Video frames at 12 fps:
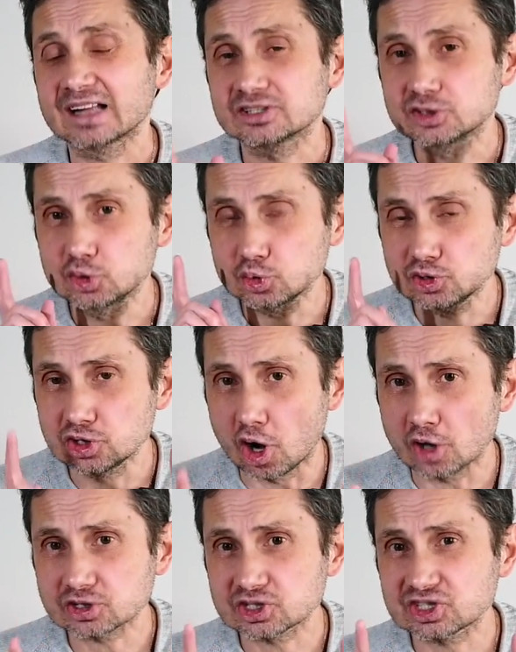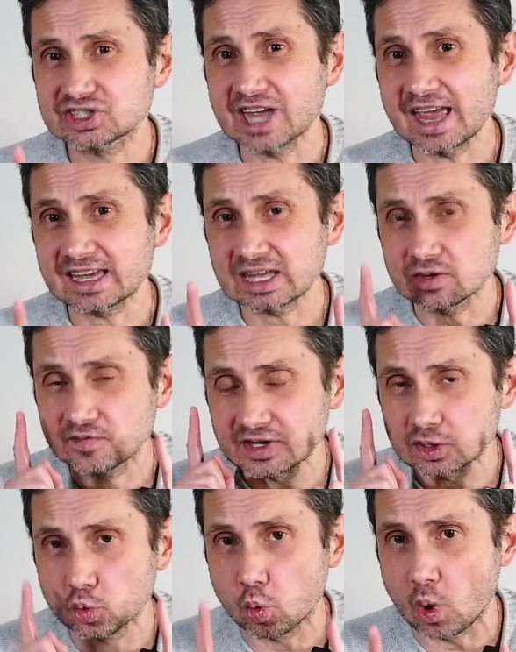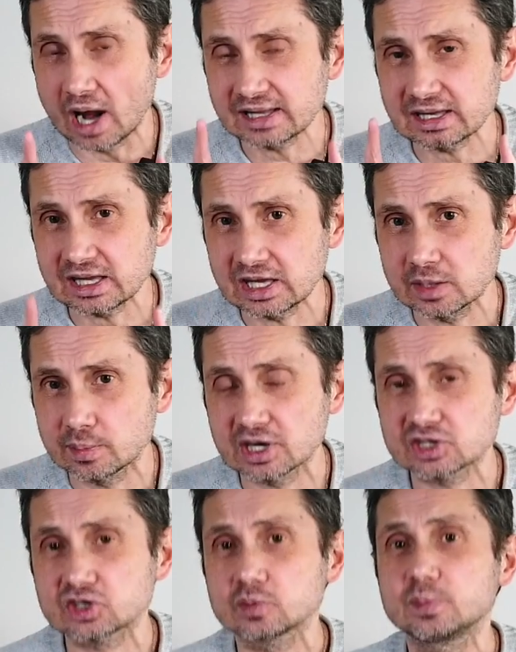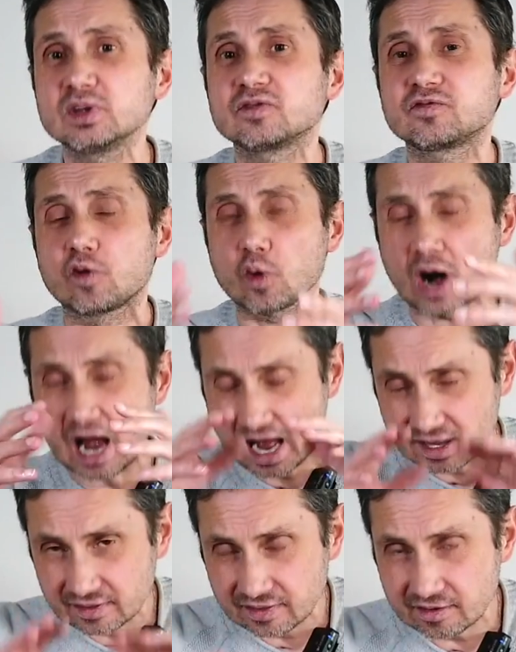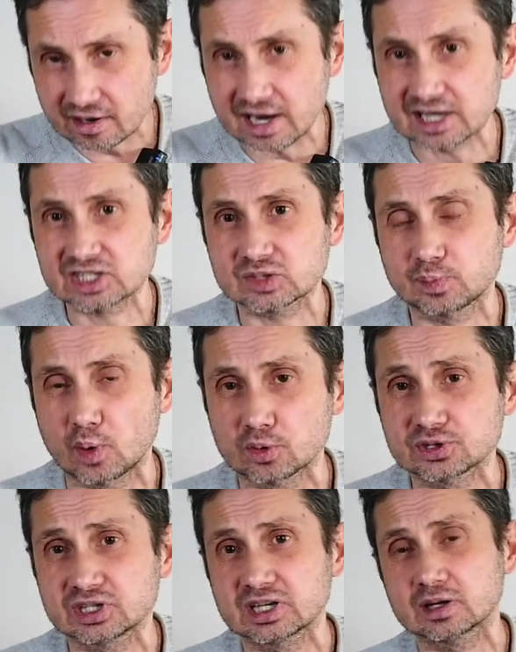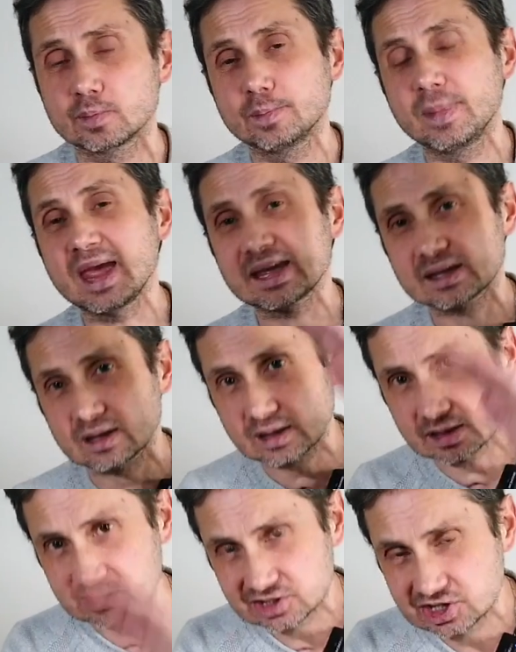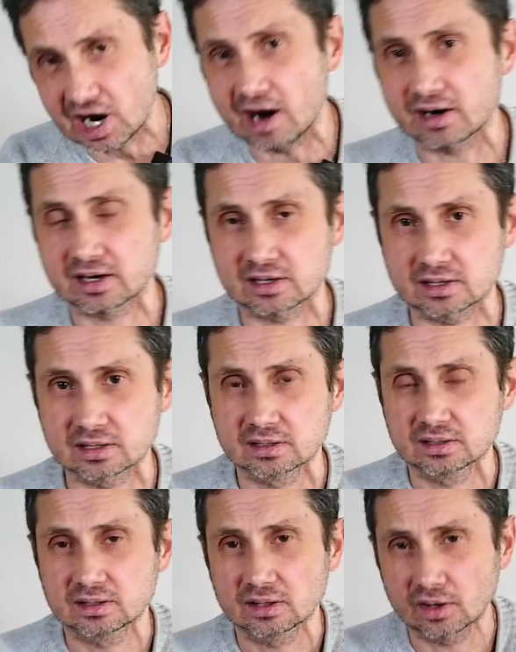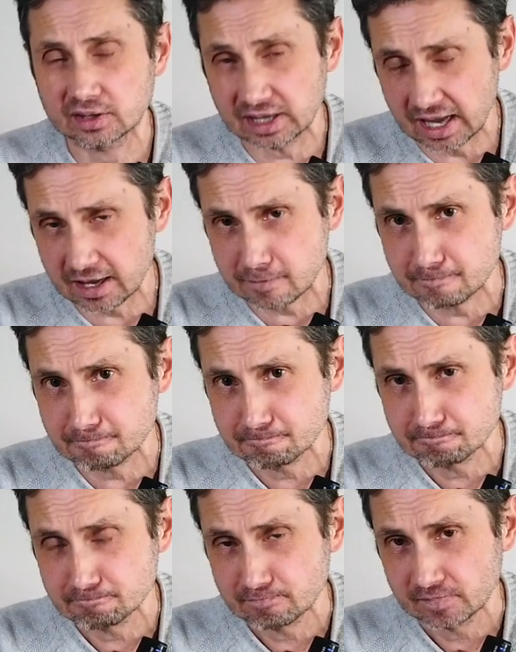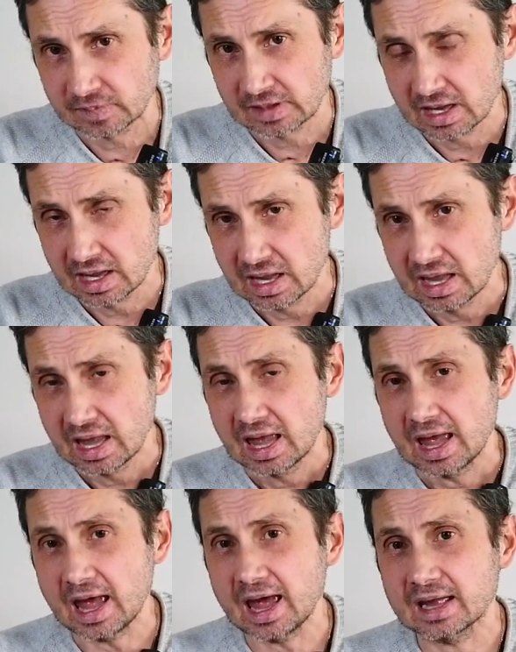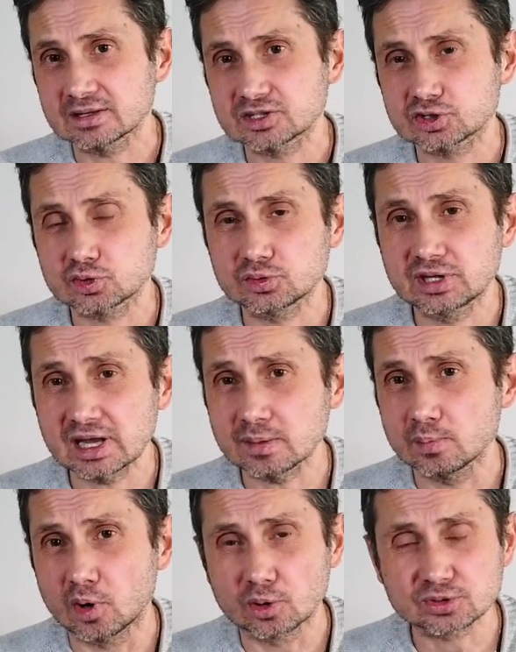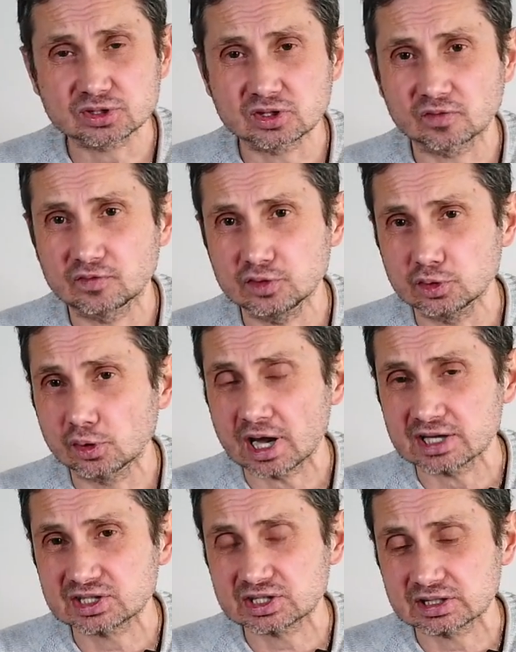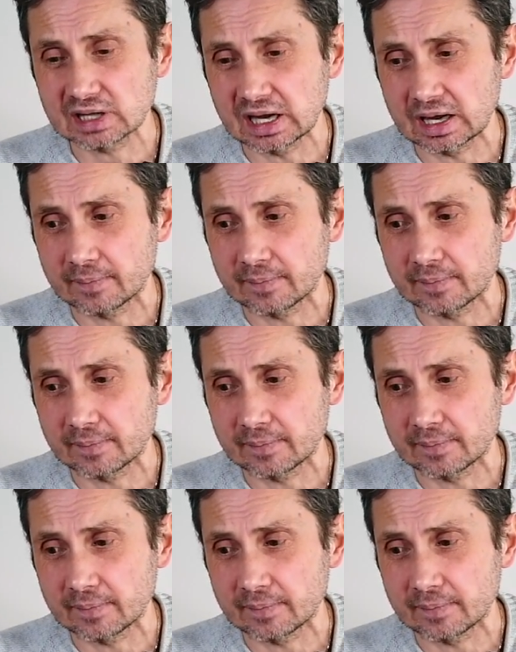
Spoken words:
Do not take even one image before underexposing, making it darker. Okay? And today, most of you has